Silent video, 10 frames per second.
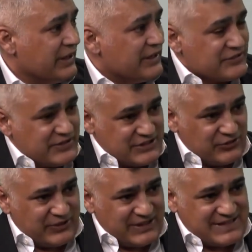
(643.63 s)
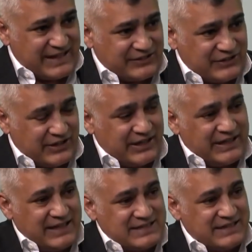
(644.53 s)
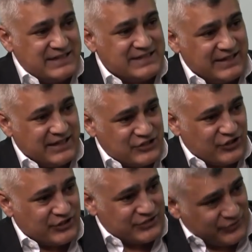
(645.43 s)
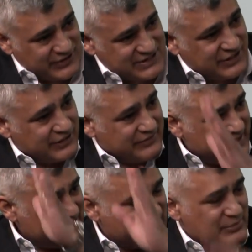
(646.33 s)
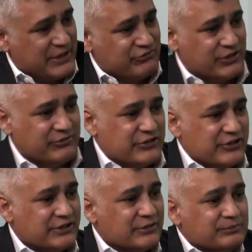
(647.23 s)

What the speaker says: So it's not the sector, it's is there a chance for this kind of asymmetric return?